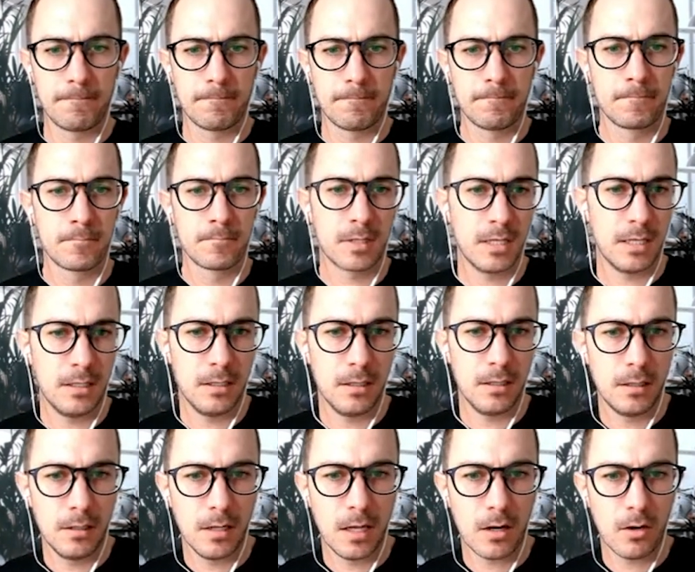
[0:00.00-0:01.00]
Again,
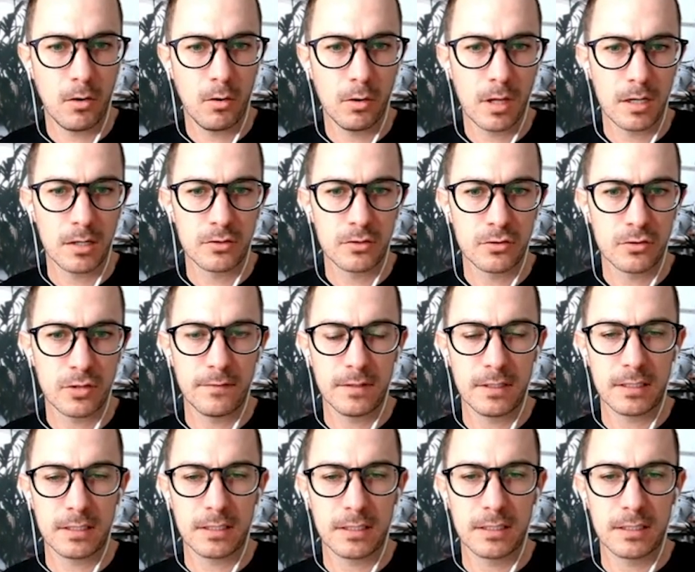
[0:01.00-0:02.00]
not a whole lot of
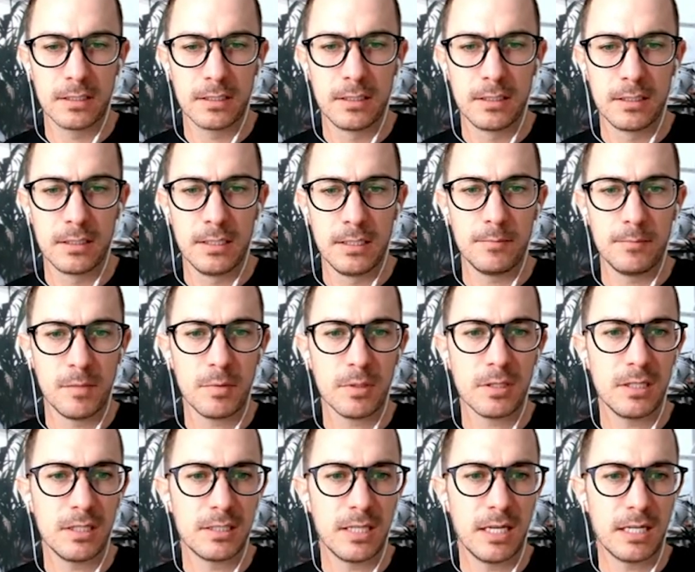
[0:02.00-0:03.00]
traffic.
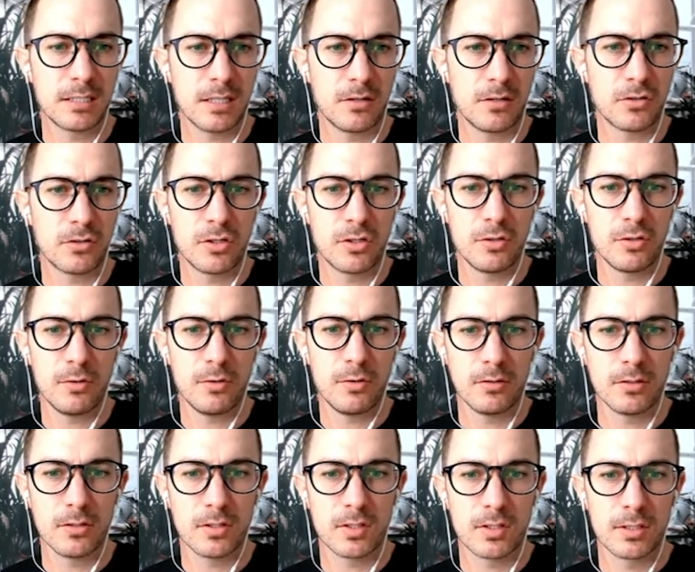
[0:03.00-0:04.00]
Typically it takes under 2
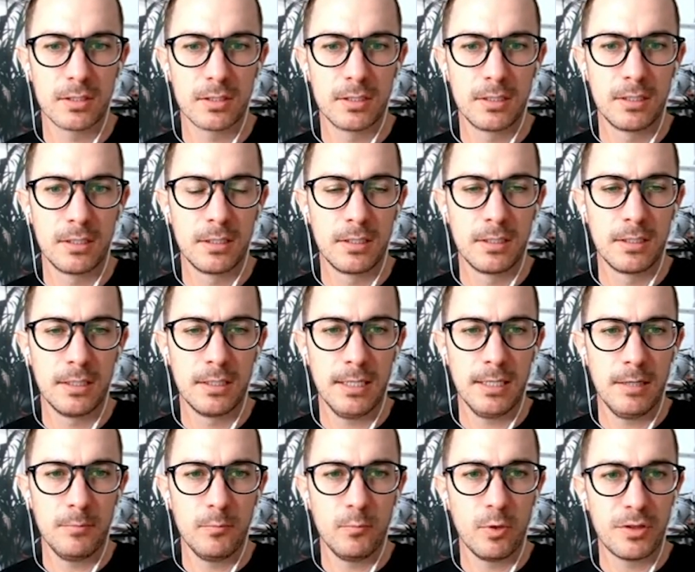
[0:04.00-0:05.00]
hours.
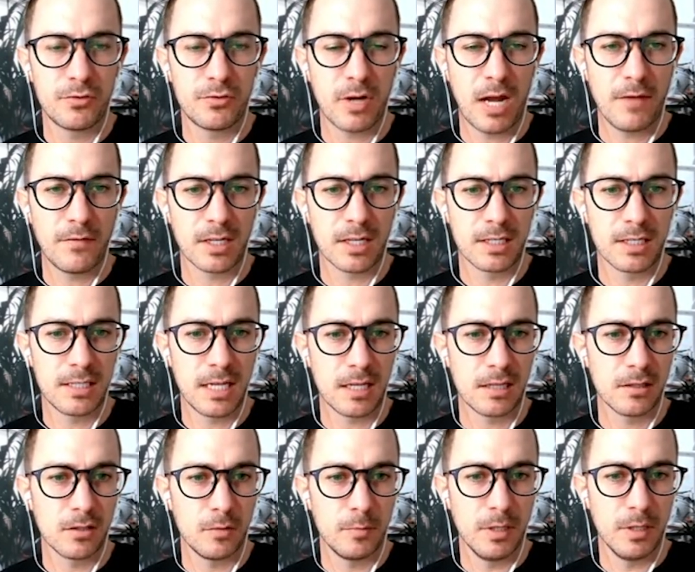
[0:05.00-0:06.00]
With traffic, it can take a
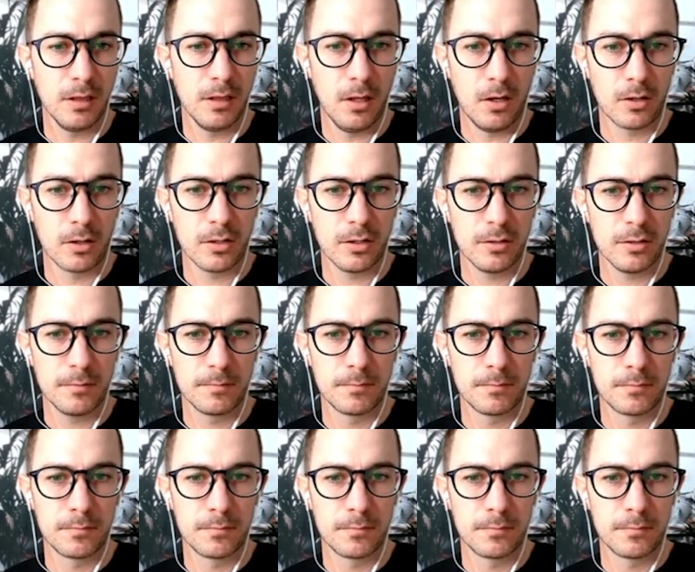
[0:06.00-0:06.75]
little bit longer.